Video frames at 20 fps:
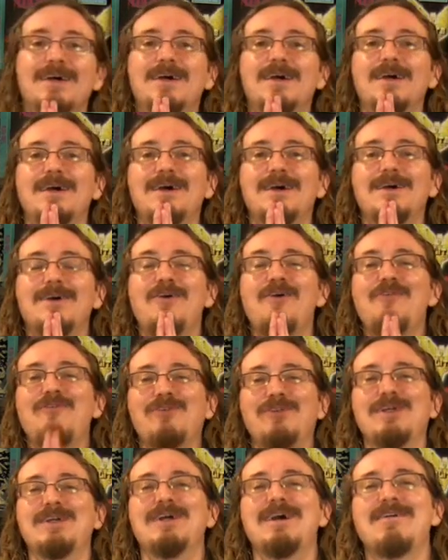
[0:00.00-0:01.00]
Uh,
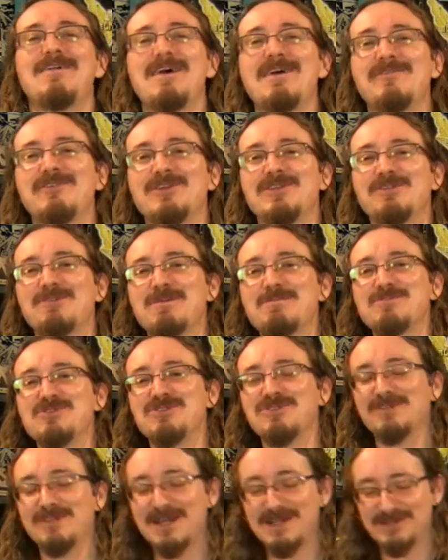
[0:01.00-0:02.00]
hopefully I'll have another
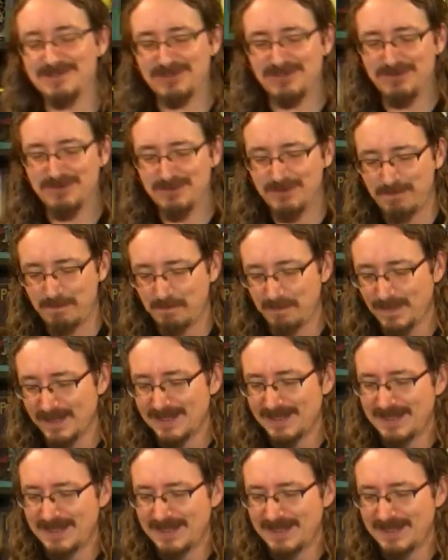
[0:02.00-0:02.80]
episode out soon.